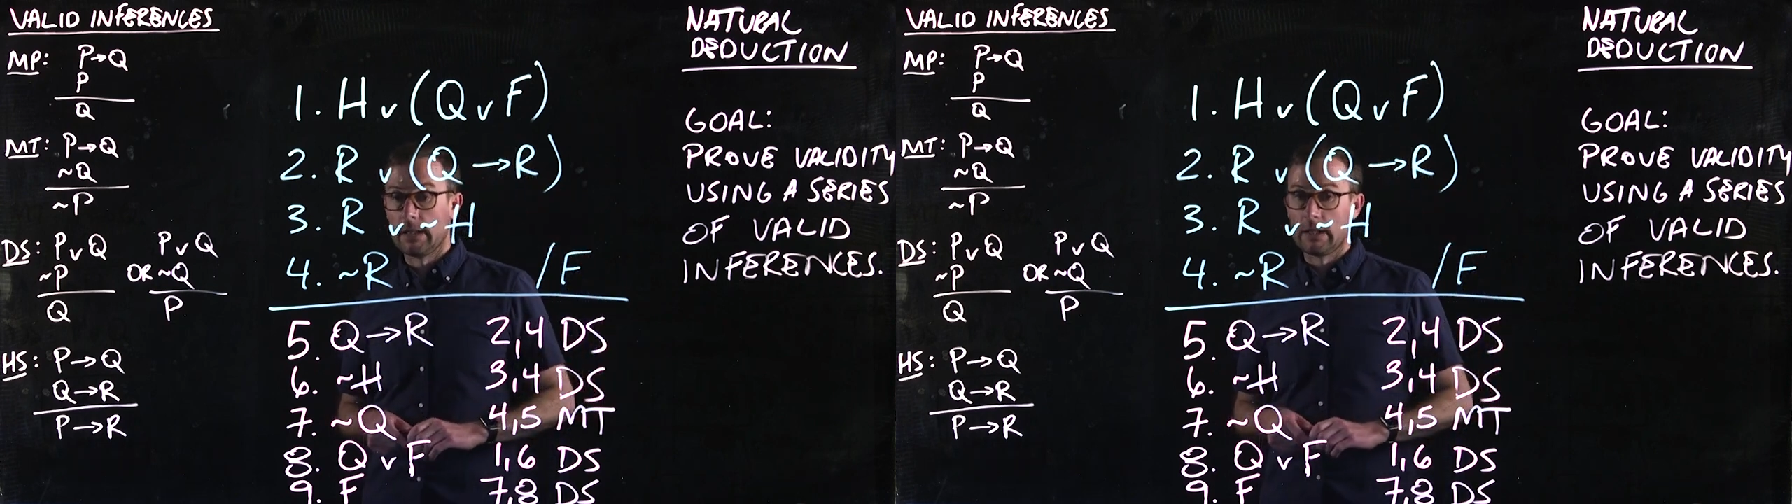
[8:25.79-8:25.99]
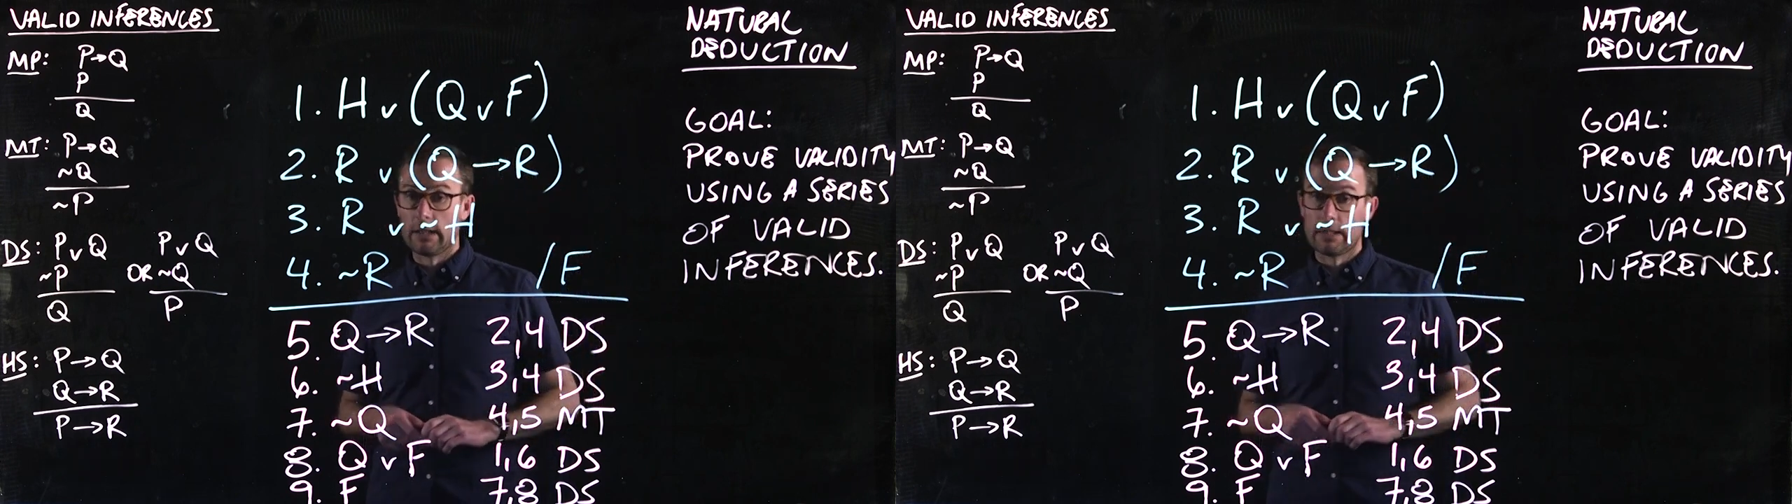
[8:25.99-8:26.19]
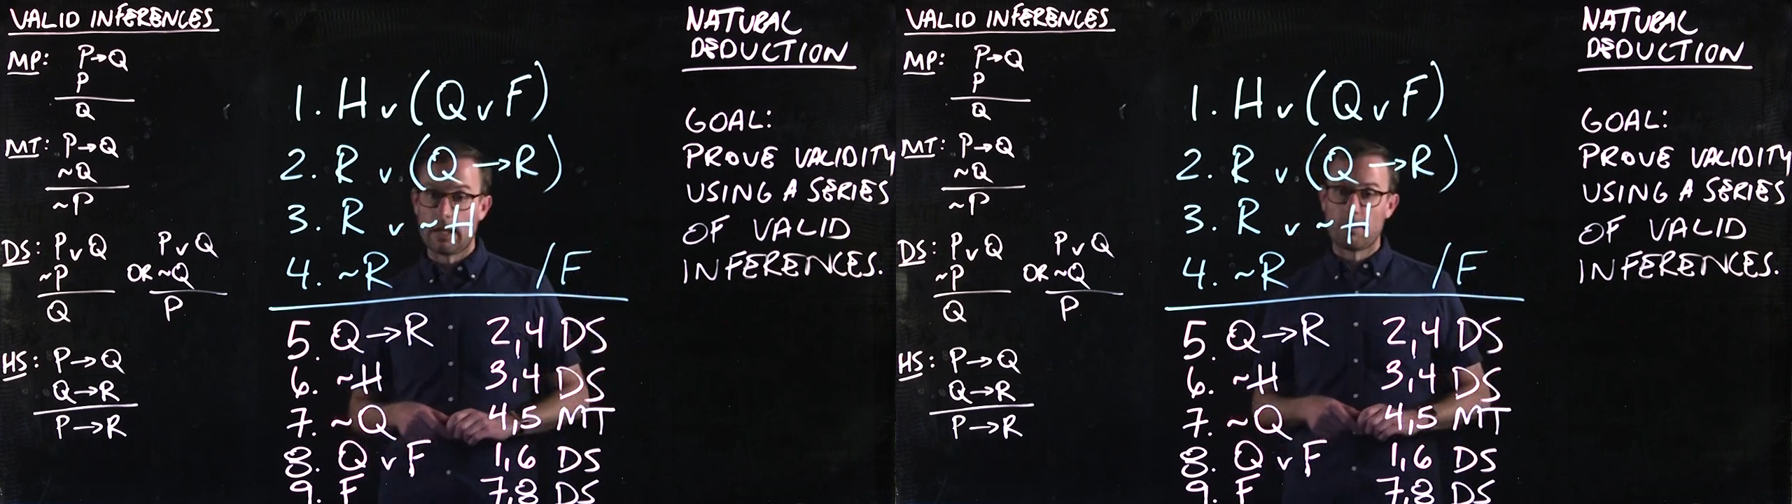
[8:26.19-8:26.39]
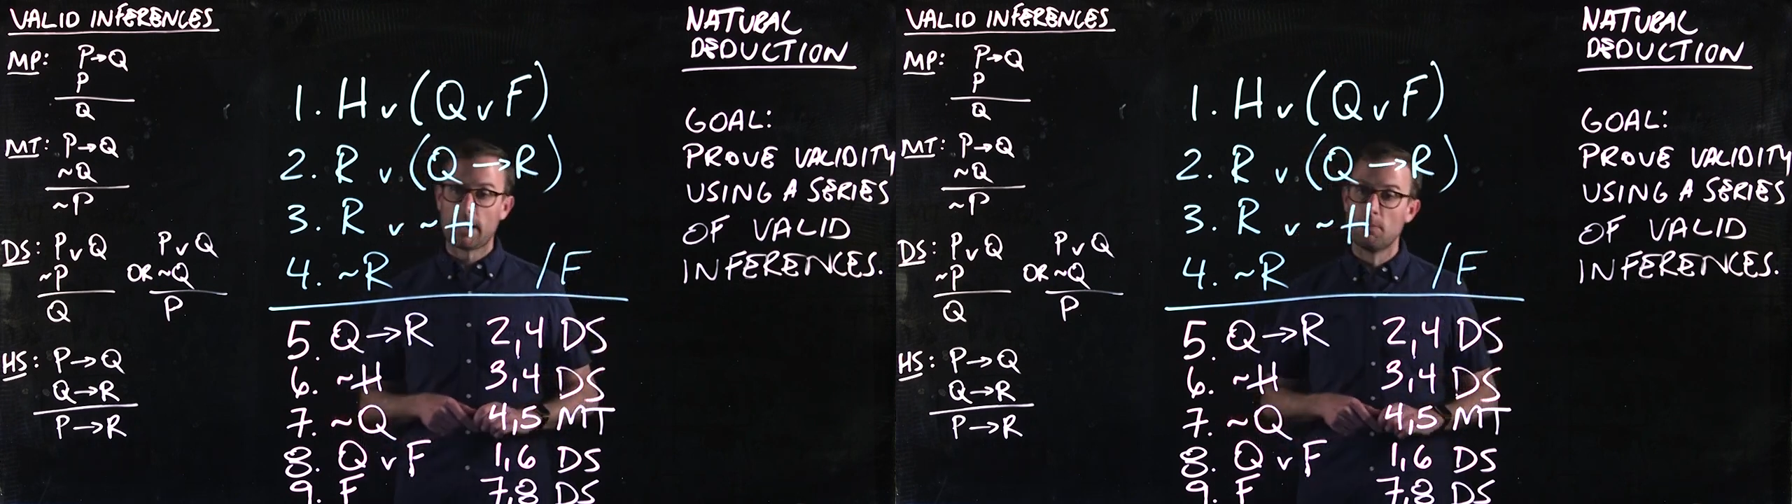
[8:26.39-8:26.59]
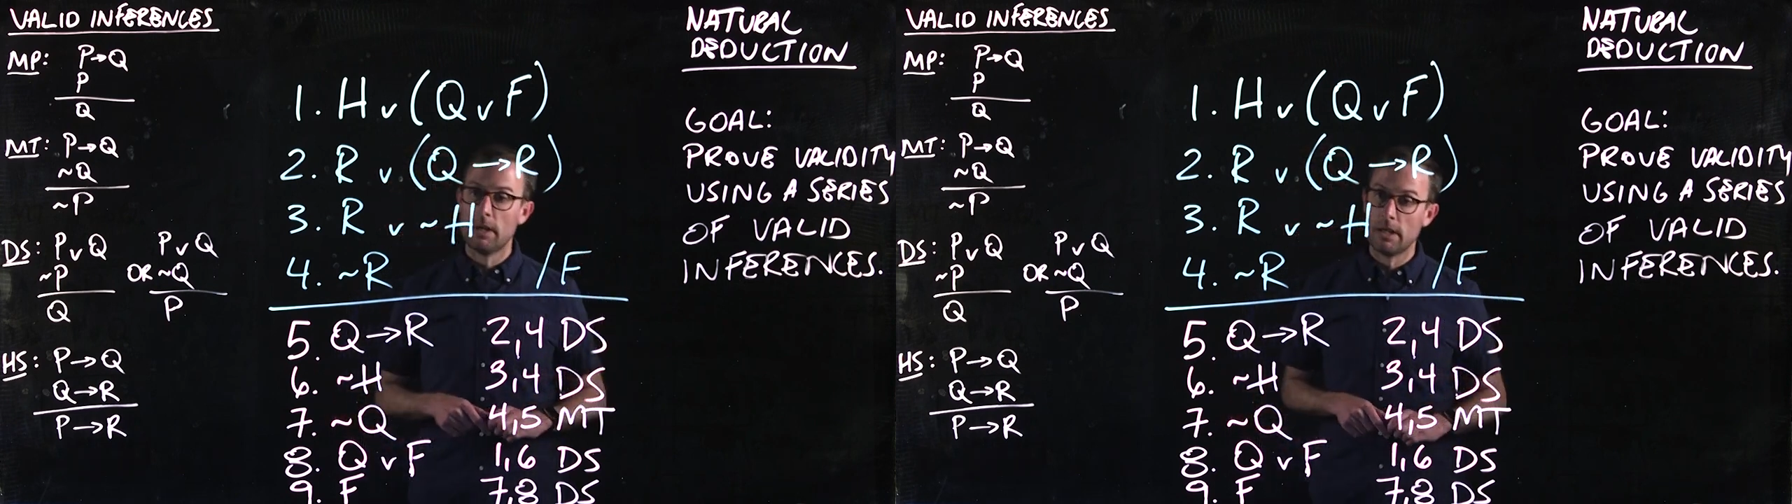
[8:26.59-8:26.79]
And I
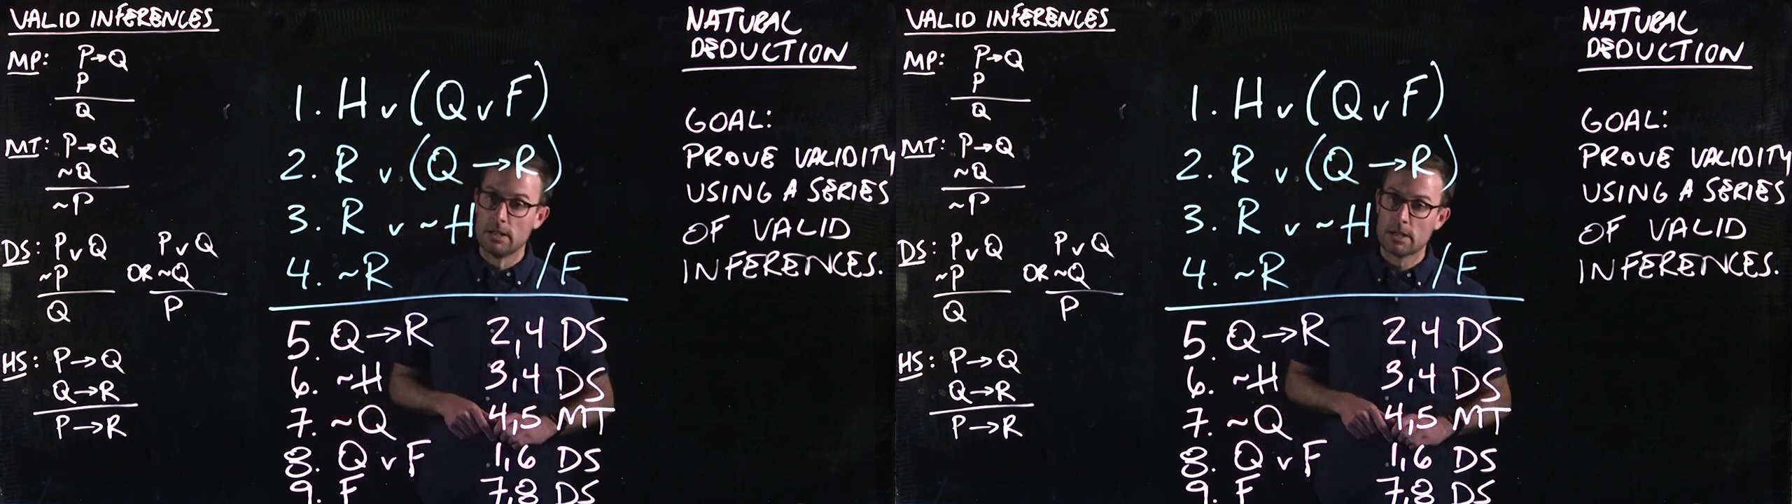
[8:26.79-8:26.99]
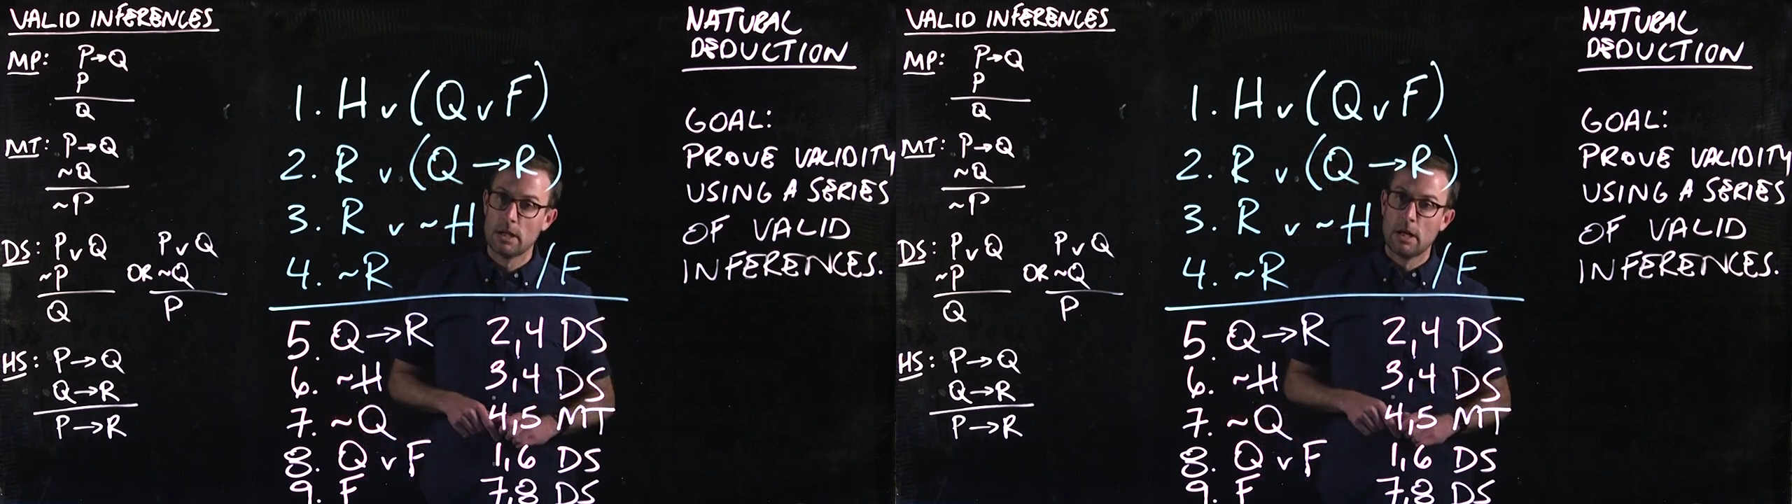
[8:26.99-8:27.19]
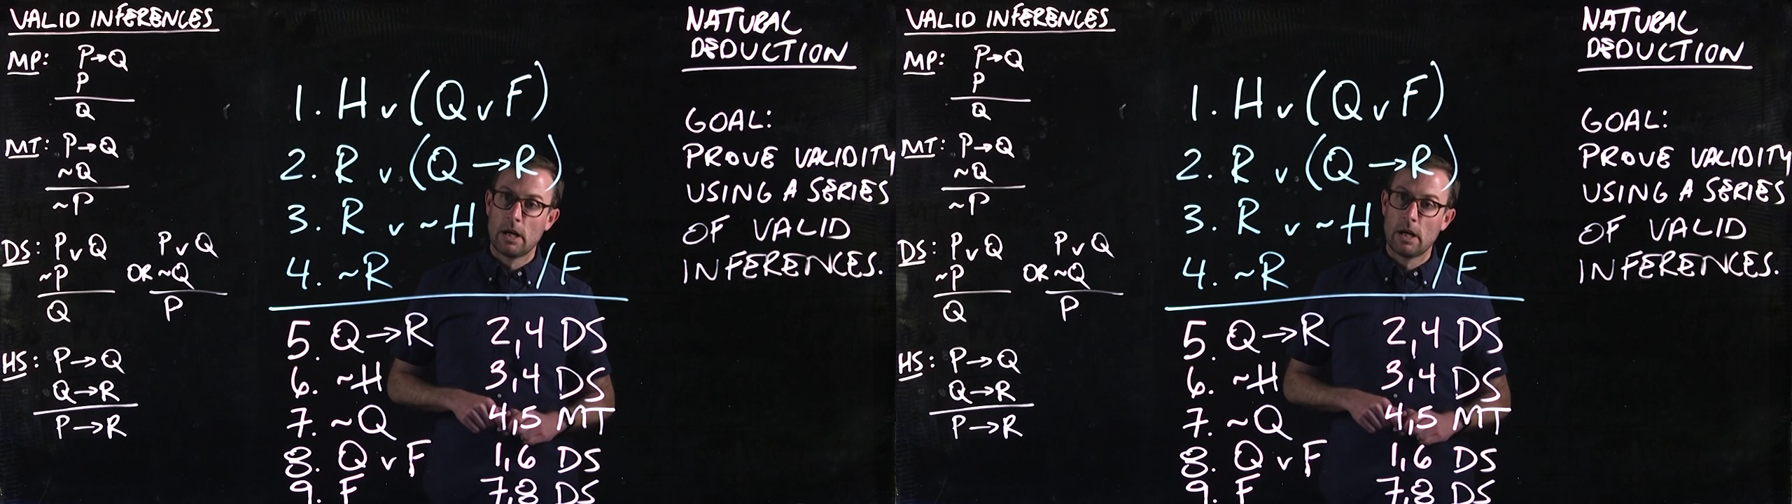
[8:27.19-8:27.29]
recommend,